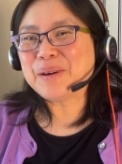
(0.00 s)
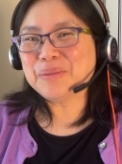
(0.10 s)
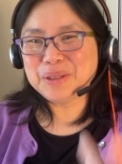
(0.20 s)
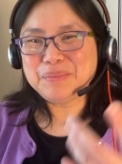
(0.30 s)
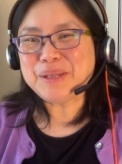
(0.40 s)

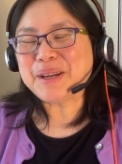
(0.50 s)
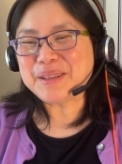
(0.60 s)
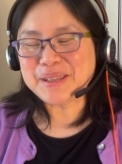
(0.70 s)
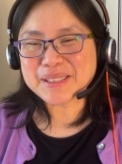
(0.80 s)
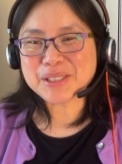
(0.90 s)
That would be
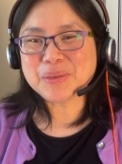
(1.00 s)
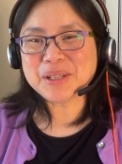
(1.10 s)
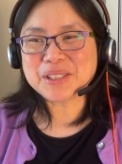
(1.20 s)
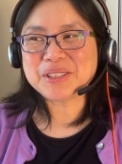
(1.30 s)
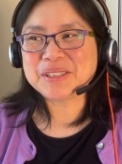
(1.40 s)
my next
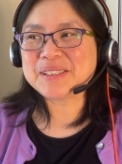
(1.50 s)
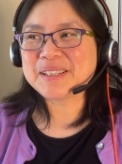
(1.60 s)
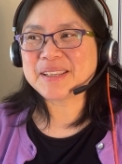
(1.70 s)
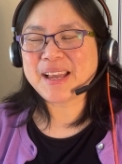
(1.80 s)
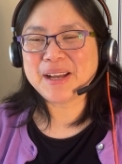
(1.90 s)
question. It's
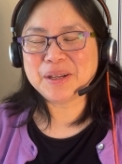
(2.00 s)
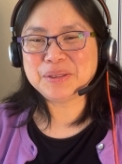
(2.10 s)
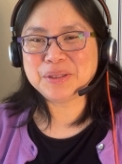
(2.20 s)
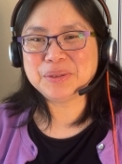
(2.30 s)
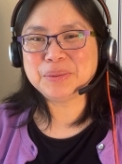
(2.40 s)
like, how
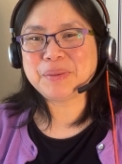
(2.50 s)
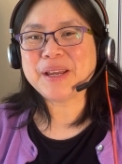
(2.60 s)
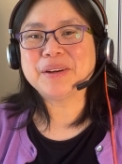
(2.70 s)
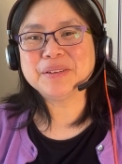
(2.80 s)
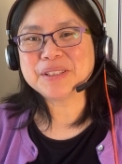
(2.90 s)
do
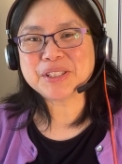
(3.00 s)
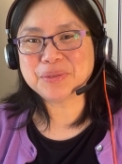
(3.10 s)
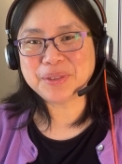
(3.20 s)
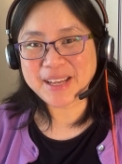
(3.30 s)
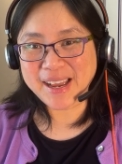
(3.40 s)
parents
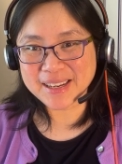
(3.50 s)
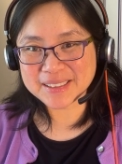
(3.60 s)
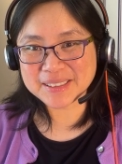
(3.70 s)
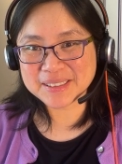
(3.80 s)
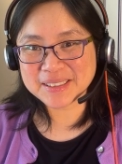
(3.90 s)

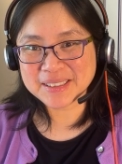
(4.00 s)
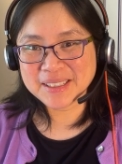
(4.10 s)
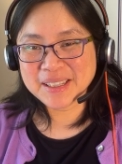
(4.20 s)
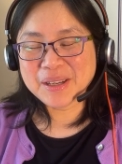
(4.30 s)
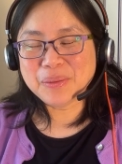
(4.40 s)
react
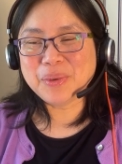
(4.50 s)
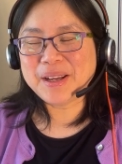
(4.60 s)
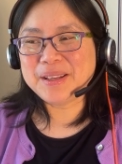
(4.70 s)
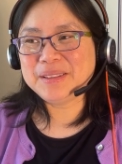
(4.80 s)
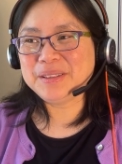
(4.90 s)

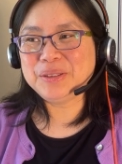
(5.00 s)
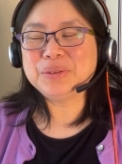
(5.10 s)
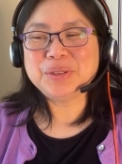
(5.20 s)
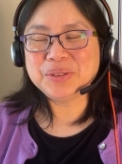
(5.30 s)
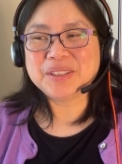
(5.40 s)
when you
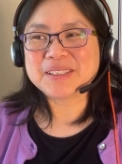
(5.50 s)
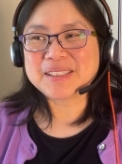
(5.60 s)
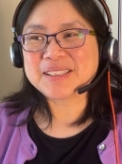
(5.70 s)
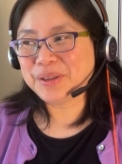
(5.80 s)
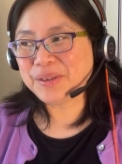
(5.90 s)
do
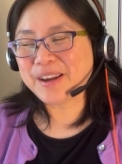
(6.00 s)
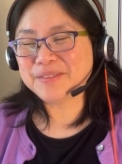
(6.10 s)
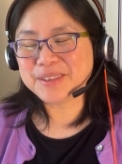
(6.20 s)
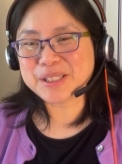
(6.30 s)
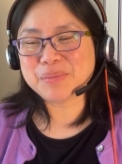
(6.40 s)
this? You
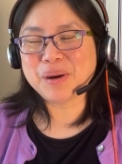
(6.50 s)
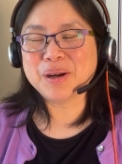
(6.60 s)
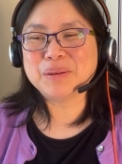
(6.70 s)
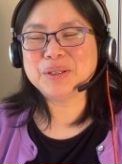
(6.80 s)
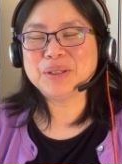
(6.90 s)
have this
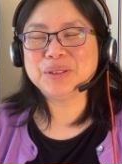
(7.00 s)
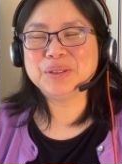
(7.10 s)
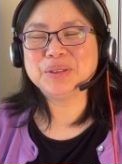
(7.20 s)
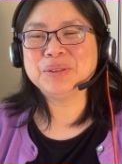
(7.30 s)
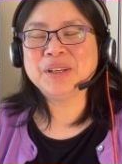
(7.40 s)
mom
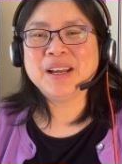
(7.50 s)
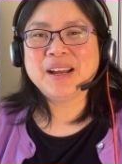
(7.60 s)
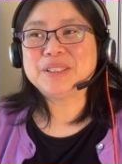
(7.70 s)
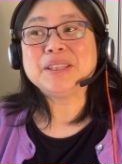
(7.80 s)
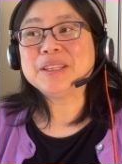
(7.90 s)
who
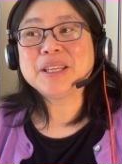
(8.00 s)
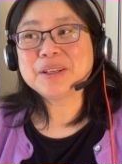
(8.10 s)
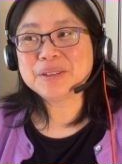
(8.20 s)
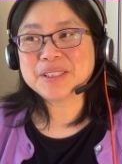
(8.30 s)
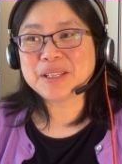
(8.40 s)
didn't
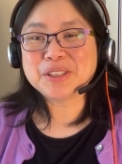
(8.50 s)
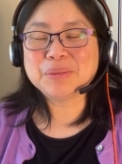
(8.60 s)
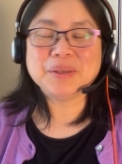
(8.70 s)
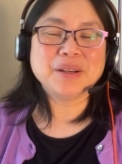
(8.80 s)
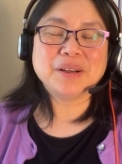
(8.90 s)
think her son
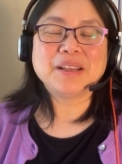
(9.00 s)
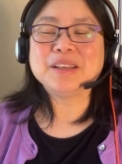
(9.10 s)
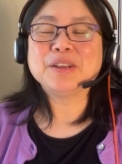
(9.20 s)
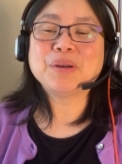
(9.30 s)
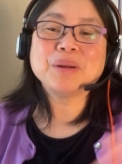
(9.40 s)
should be on.
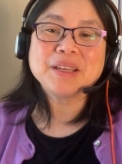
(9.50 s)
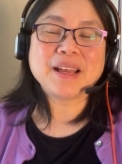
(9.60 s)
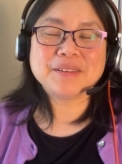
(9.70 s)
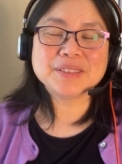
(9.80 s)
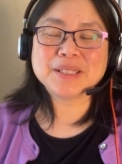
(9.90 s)
And you probably
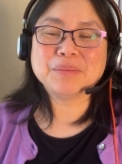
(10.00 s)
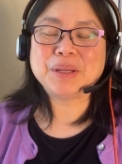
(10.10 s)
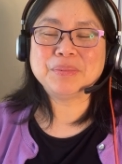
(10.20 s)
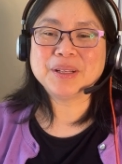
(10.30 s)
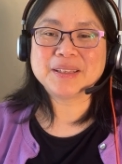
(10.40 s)
have some
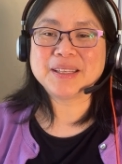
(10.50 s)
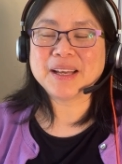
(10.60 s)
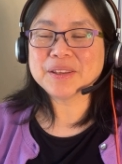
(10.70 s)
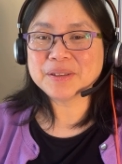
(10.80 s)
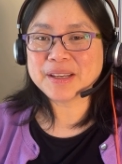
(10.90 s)
people at the
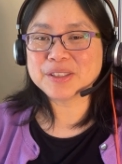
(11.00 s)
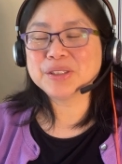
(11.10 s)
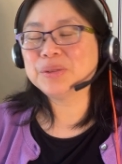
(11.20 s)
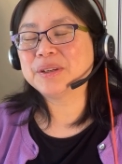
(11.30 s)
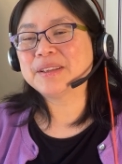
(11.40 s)
other end
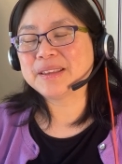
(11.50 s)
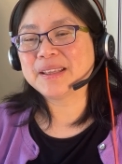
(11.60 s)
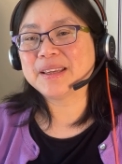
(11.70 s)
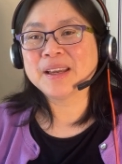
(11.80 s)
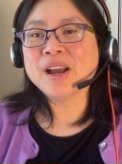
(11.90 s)
too, where they
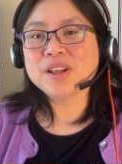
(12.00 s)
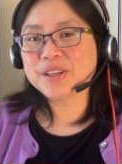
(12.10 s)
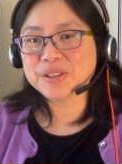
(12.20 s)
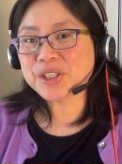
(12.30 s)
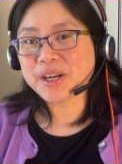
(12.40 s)
think
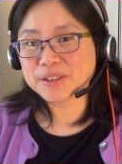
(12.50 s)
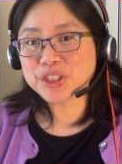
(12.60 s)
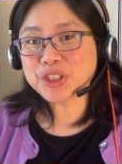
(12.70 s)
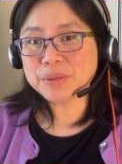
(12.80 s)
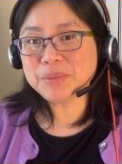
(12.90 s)
their child
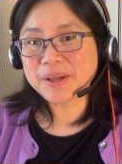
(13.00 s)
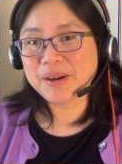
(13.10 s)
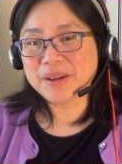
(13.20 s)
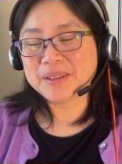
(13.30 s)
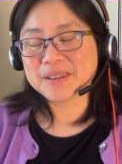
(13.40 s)
should be
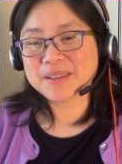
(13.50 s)
on.